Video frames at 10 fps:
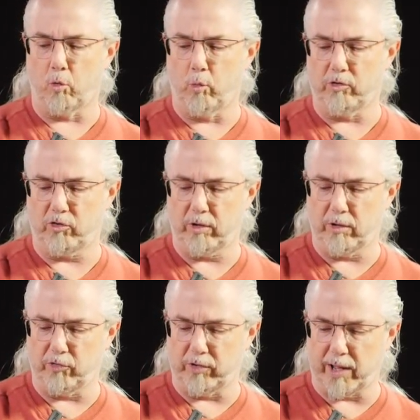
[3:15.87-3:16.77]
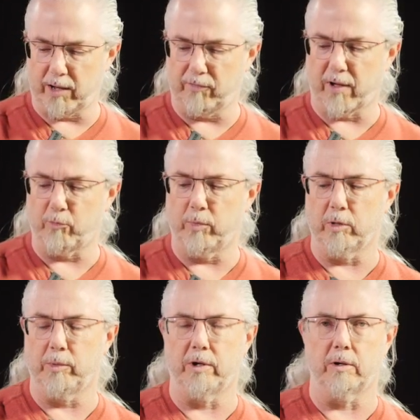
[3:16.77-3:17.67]
which is an
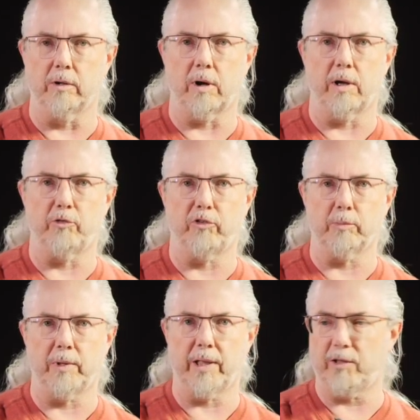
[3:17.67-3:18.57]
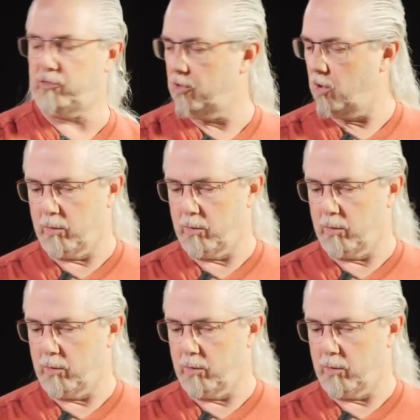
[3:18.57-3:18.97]
85mm Sigma lens,